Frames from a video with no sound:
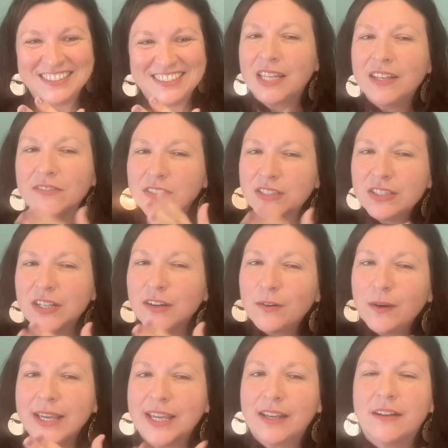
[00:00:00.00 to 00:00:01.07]
Even though
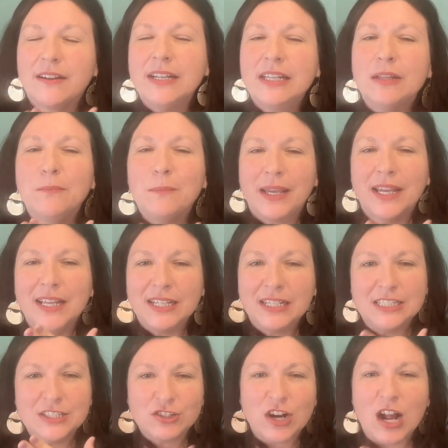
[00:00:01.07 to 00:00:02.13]
I carry the pain
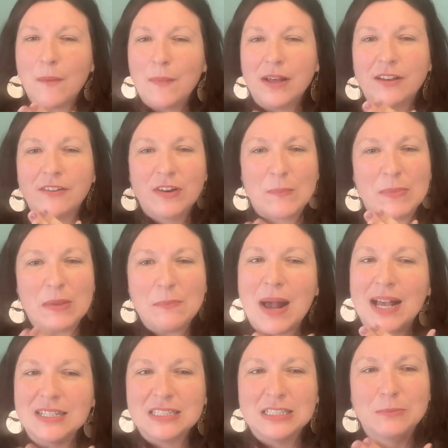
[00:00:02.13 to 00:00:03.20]
and trauma from the
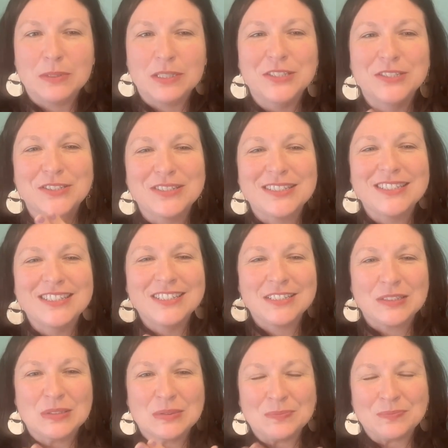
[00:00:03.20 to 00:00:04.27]
past abuse,
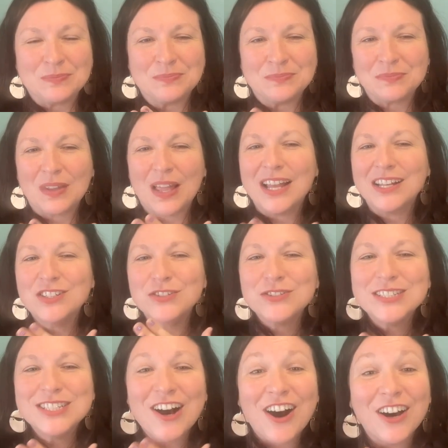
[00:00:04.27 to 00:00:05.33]
I
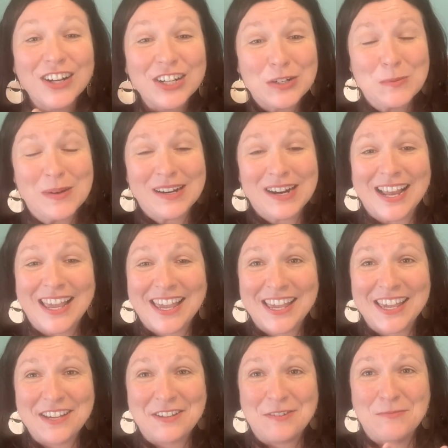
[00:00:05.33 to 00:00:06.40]
choose to honor where I
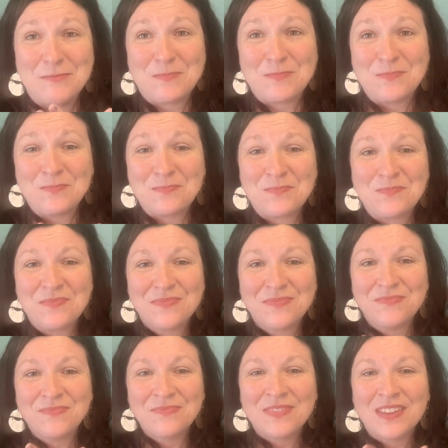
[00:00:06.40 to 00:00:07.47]
am
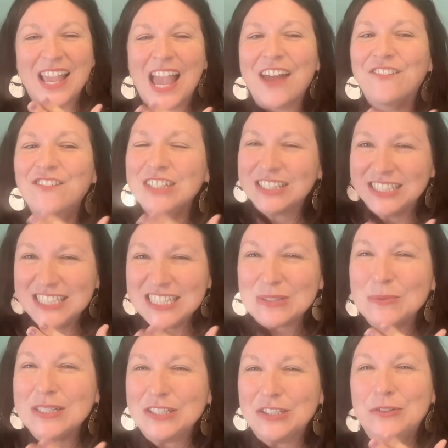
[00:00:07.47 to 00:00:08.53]
and release
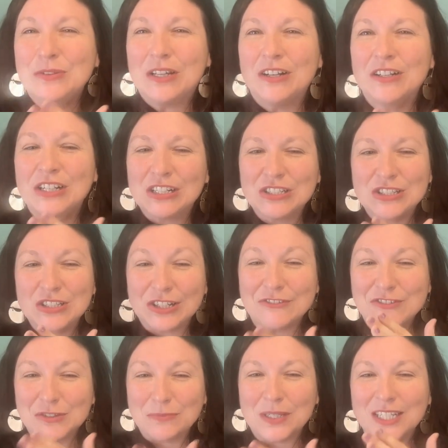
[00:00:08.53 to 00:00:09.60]
what no longer
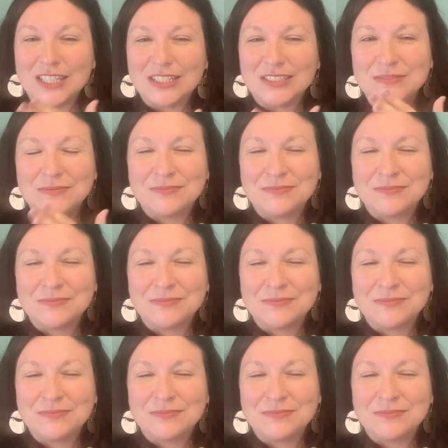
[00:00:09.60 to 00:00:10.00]
serves me.